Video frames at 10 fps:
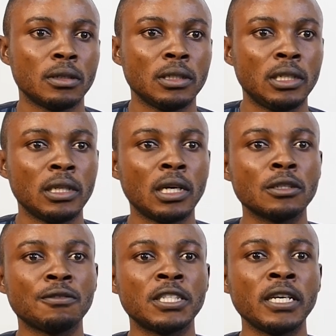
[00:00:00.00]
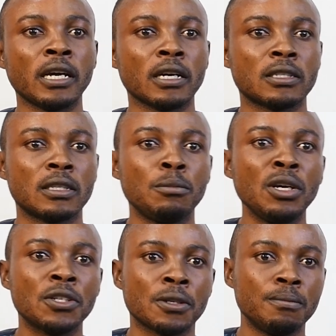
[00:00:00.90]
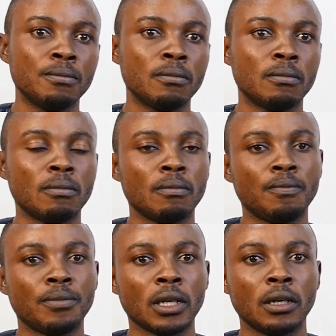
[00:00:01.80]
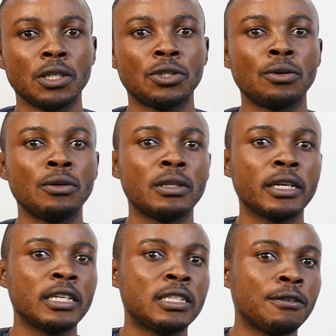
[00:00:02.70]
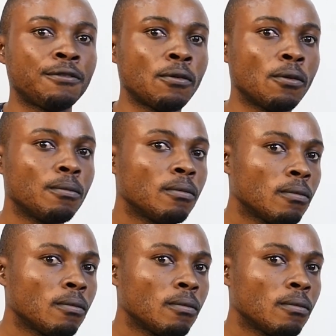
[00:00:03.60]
did not visit the museum. Negative form.